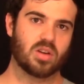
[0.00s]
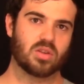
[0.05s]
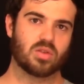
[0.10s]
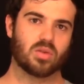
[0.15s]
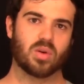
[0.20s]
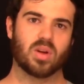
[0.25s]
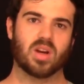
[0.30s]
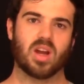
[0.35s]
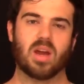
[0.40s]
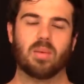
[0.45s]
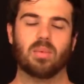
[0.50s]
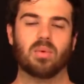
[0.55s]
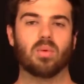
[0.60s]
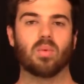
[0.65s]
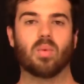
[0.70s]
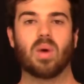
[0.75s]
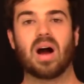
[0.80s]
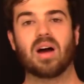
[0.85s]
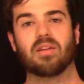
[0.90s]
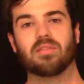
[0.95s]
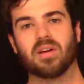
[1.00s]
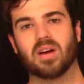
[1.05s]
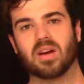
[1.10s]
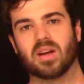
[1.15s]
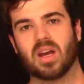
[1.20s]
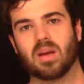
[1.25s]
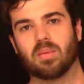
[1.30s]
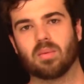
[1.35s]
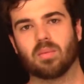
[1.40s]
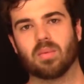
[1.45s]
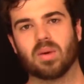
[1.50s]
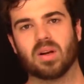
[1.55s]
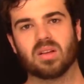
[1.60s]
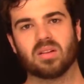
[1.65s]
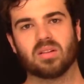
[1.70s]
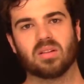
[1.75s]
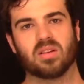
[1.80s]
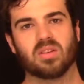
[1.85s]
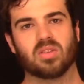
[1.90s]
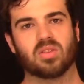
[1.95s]
to enable Wi-Fi
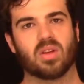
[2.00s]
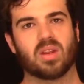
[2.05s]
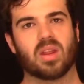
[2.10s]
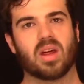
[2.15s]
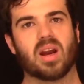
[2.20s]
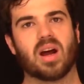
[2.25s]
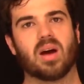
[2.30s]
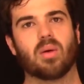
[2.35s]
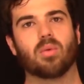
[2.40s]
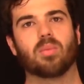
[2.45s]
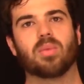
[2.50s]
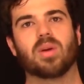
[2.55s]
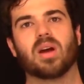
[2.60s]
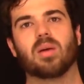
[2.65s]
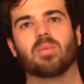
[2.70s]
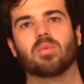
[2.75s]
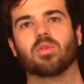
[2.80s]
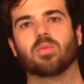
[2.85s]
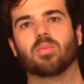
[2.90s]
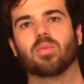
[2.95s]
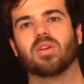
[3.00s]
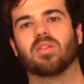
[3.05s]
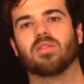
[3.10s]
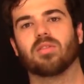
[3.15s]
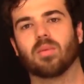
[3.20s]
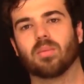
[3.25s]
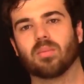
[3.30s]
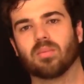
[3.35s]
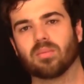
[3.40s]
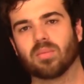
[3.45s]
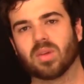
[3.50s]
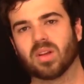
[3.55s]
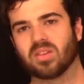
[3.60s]
capabilities, so that I will be able to print from,